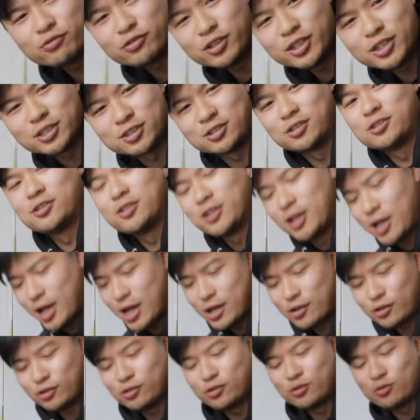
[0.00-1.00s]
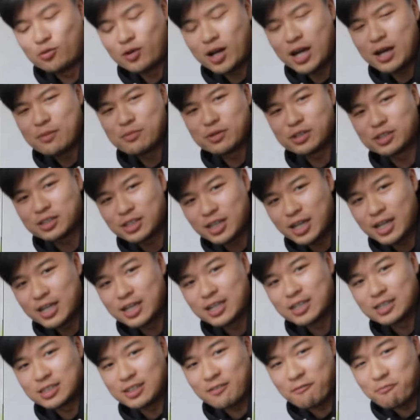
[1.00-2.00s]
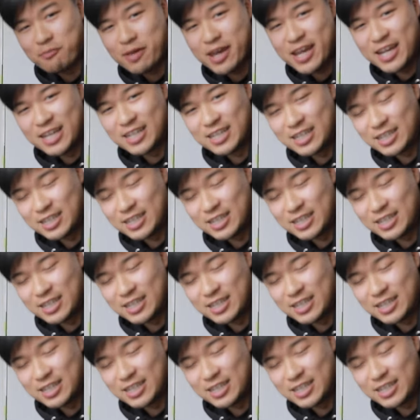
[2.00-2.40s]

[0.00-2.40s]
reason, I don't know why Mercedes have made